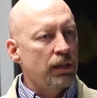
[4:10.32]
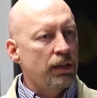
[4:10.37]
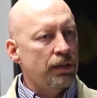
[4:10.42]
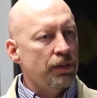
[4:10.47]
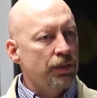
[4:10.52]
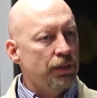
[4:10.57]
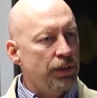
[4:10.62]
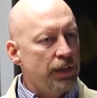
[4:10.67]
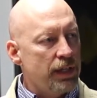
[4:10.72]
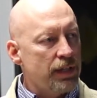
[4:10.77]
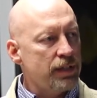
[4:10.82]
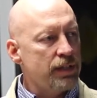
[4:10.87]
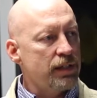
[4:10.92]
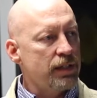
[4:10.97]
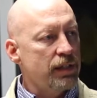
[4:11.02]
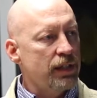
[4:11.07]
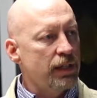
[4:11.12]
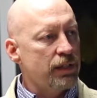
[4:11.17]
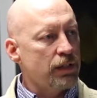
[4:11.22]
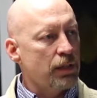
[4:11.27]

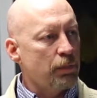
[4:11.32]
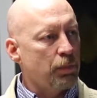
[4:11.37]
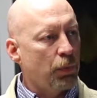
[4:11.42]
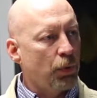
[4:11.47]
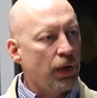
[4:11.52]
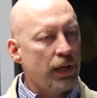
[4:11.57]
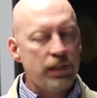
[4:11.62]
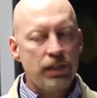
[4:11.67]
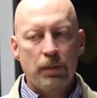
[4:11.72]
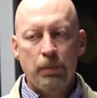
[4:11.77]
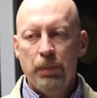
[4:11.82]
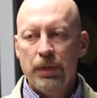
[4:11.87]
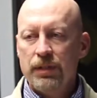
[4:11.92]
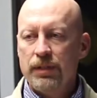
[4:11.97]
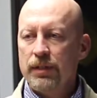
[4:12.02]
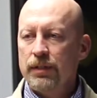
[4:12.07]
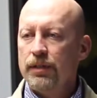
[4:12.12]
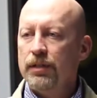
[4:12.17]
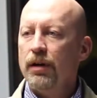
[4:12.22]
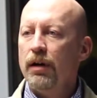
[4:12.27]
This is a precipice
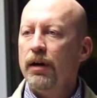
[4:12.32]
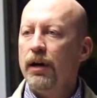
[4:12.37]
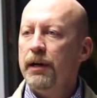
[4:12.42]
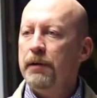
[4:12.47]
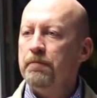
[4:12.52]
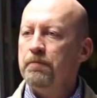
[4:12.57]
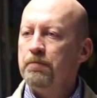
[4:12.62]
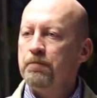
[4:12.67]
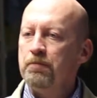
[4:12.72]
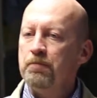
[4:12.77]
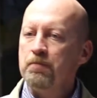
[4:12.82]
in time.